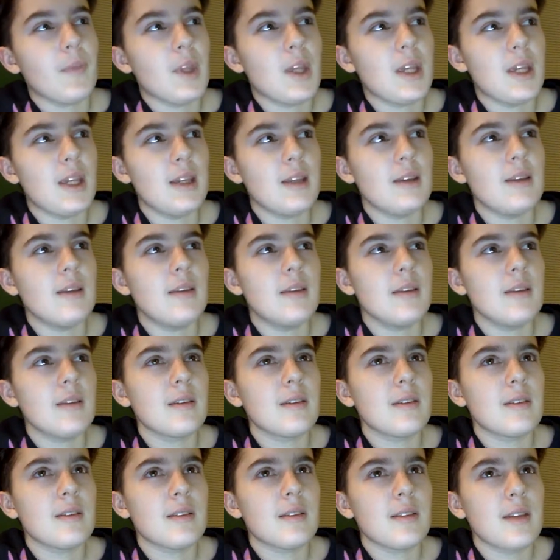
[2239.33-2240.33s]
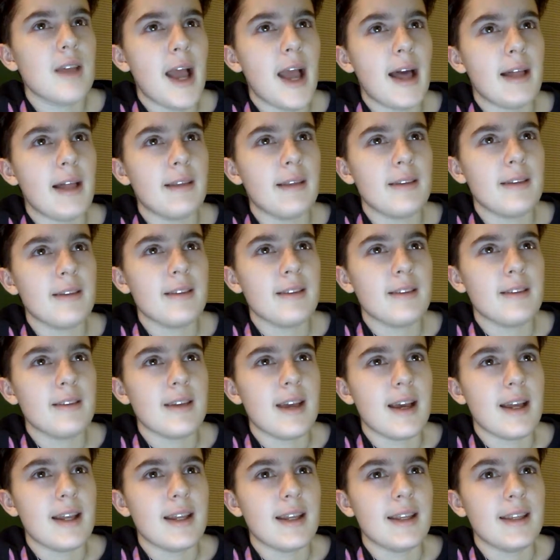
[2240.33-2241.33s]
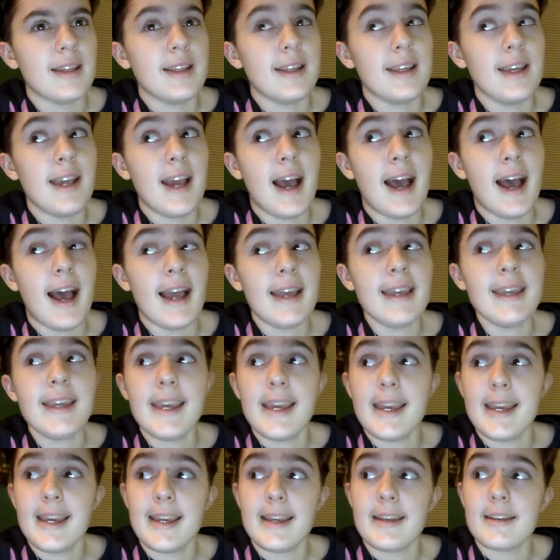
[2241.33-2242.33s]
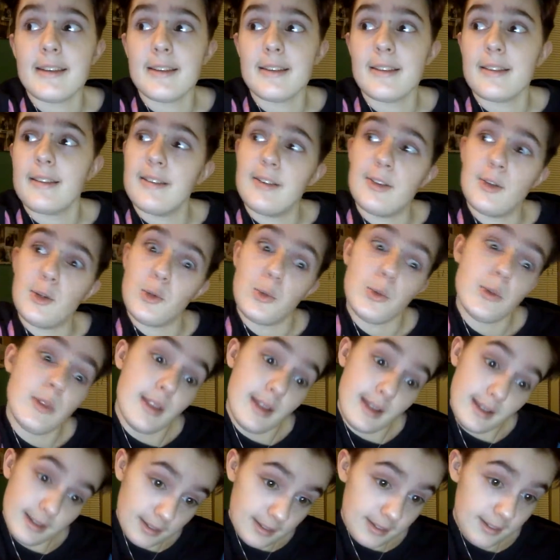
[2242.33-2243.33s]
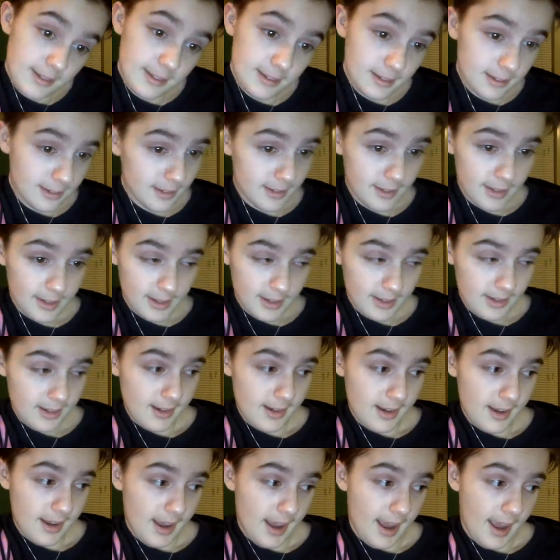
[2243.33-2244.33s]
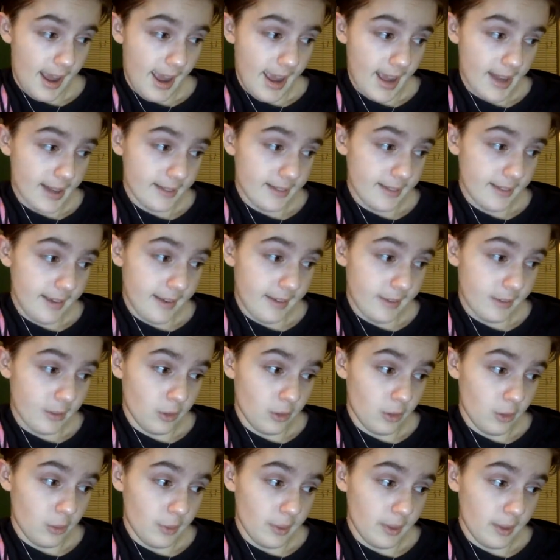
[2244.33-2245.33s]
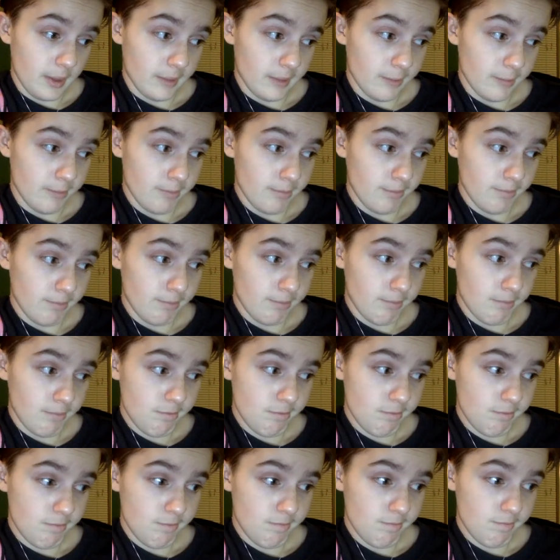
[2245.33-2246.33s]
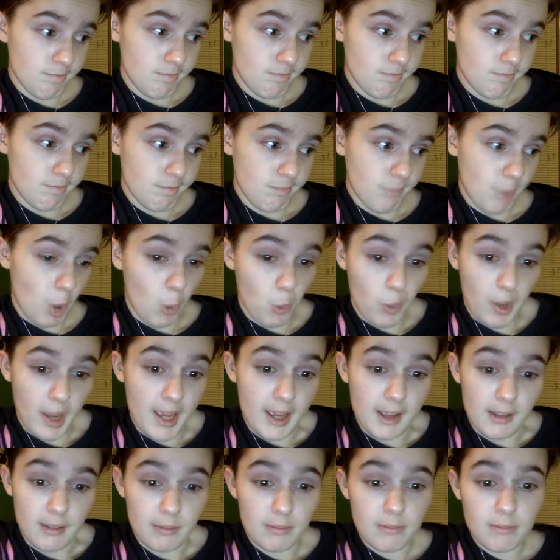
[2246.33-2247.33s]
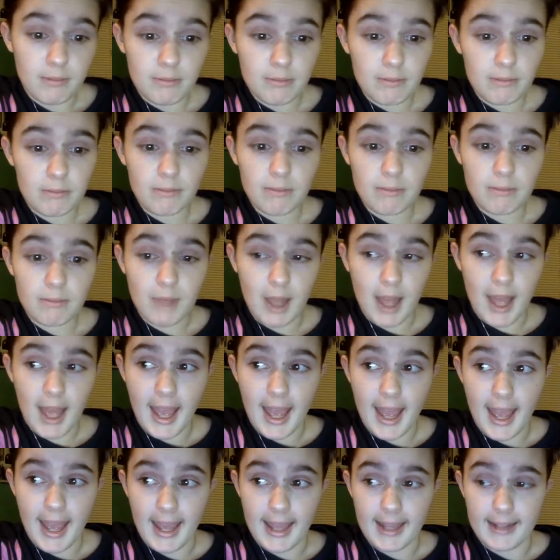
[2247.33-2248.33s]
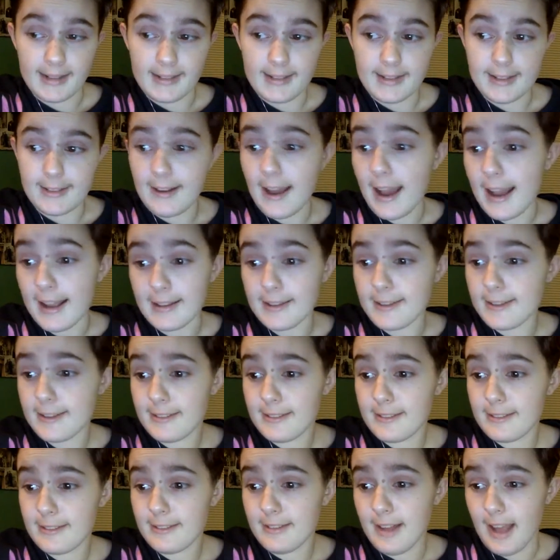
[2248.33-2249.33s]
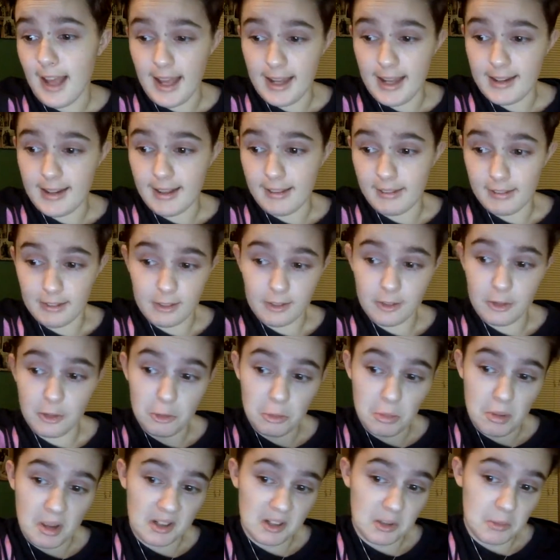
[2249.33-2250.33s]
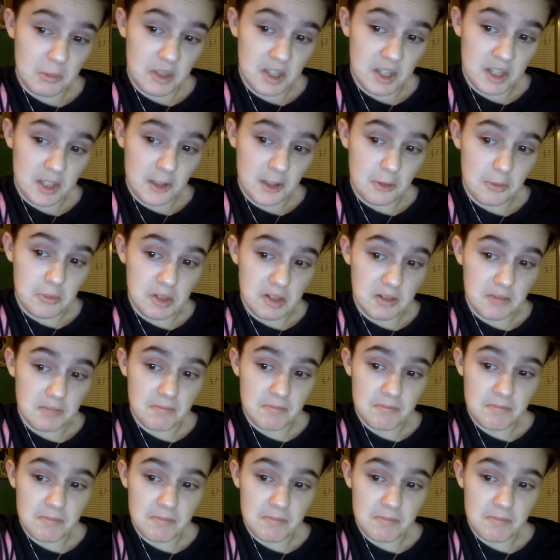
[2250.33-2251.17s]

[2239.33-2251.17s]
Is Alex deciding, yeah, I can't do this, and Daniel going, okay. And he dies, and Alex goes back to being human.